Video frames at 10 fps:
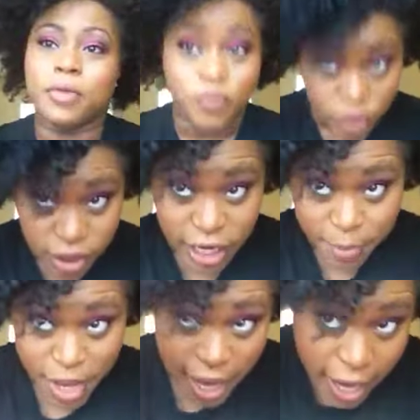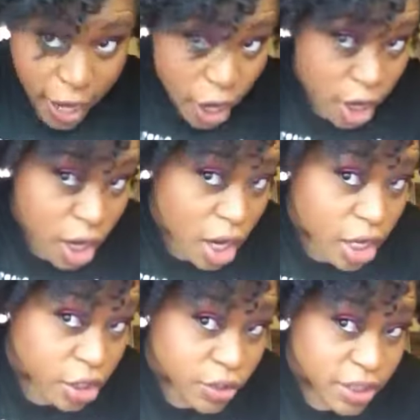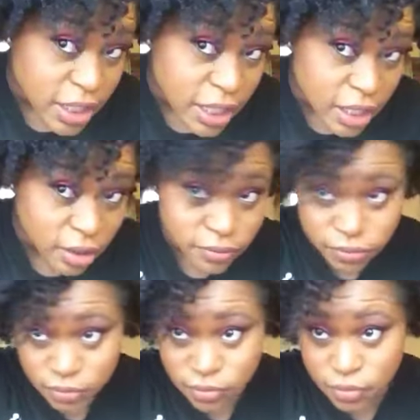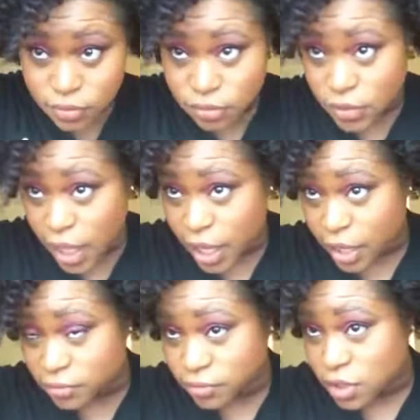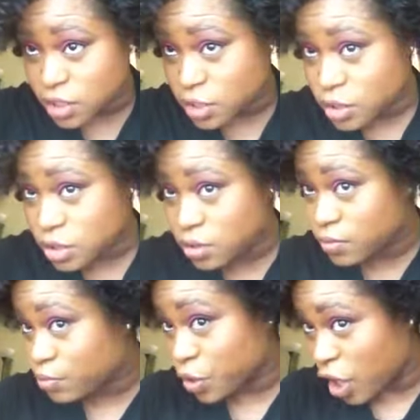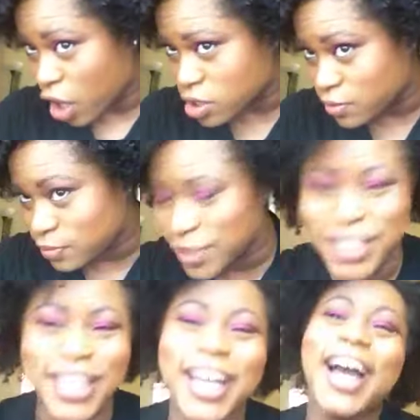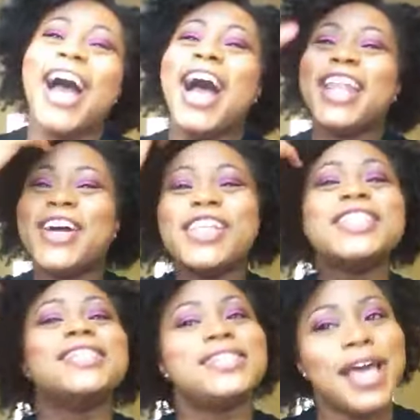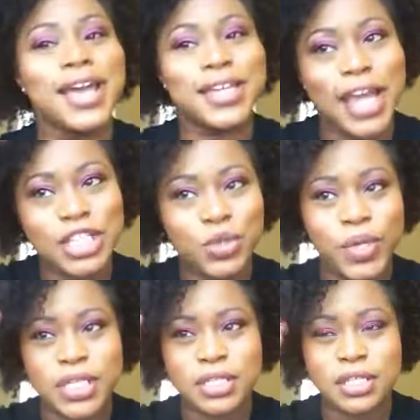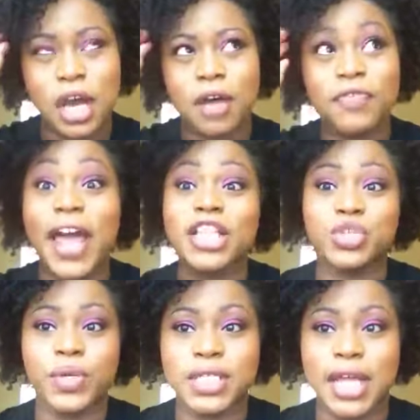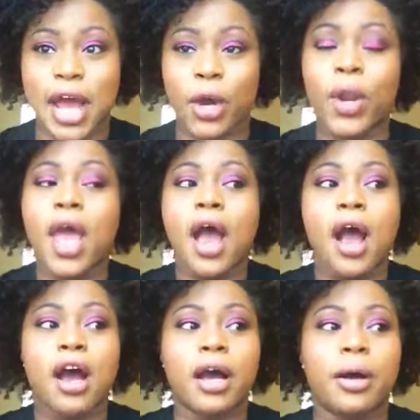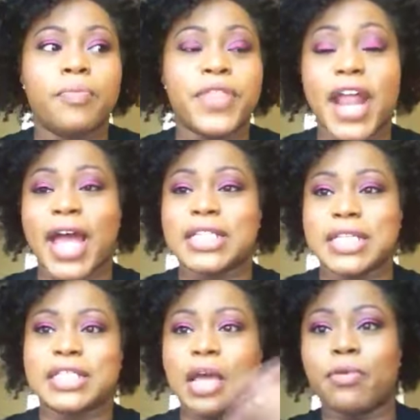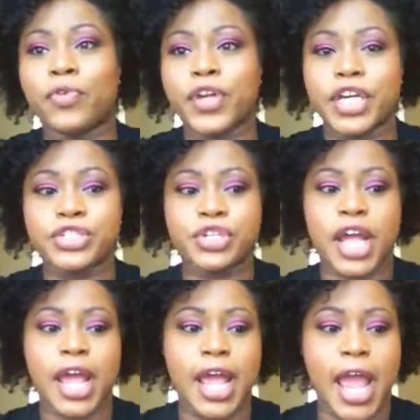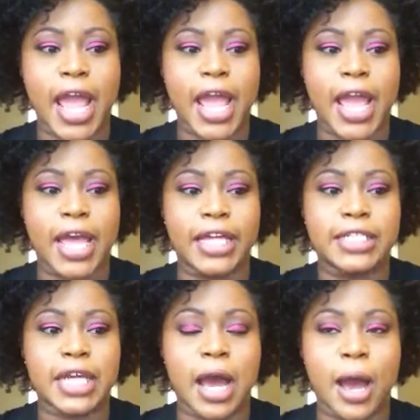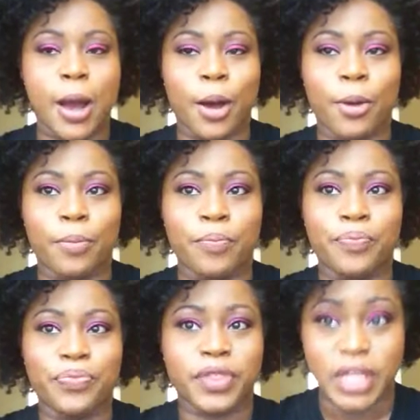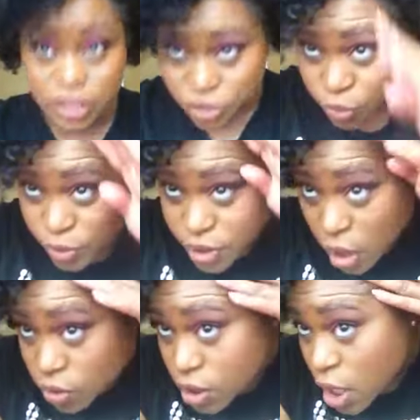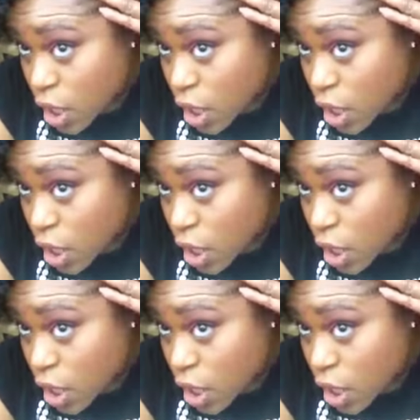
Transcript: If you're looking at my hair, you'll see that it's pretty awesome. Now this is a second day flat twist out that I did day before yesterday, and these are the results.